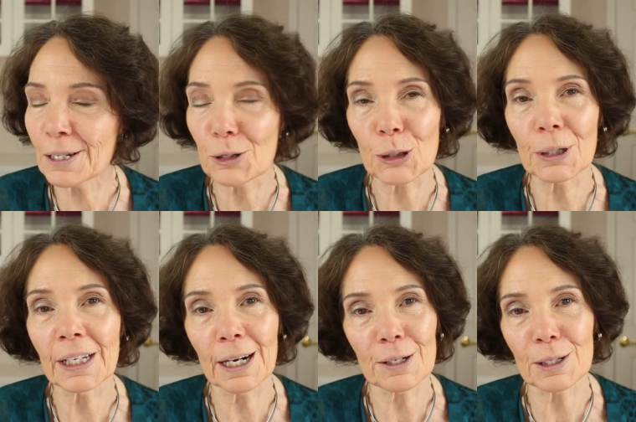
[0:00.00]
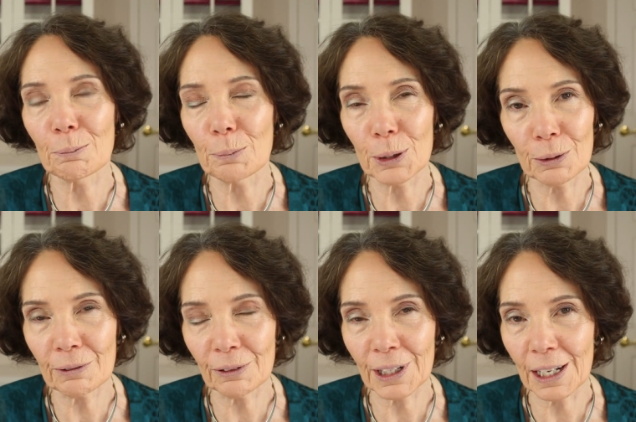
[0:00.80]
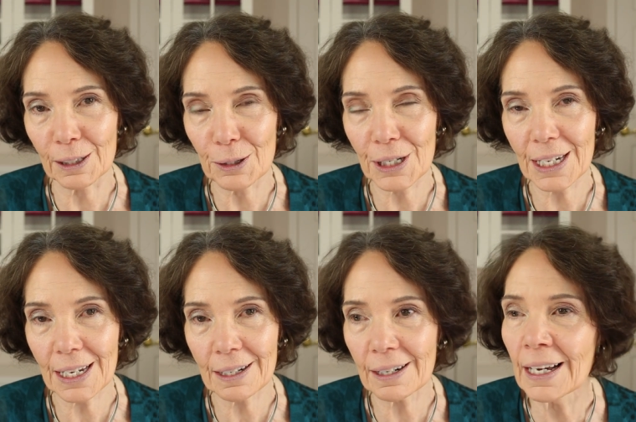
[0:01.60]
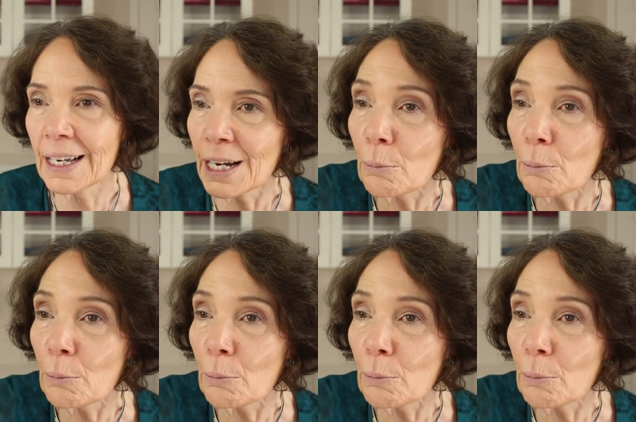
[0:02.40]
There certainly are some beautiful colors in here,